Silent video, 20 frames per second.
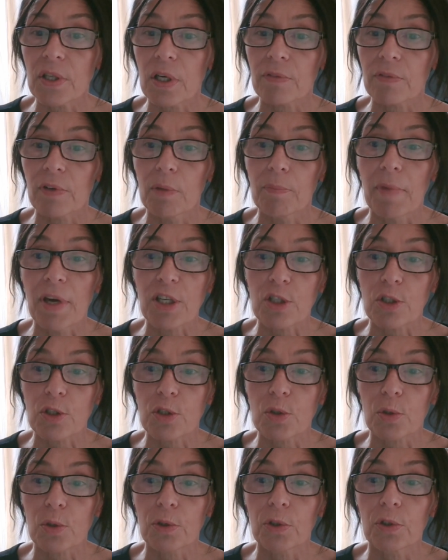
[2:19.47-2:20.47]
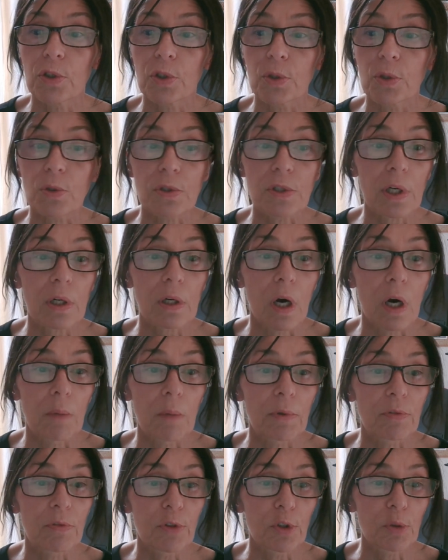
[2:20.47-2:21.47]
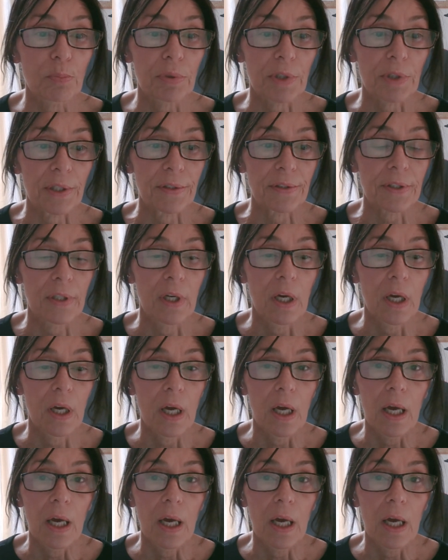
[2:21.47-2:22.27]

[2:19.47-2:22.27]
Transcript: several measures to reduce their carbon footprint.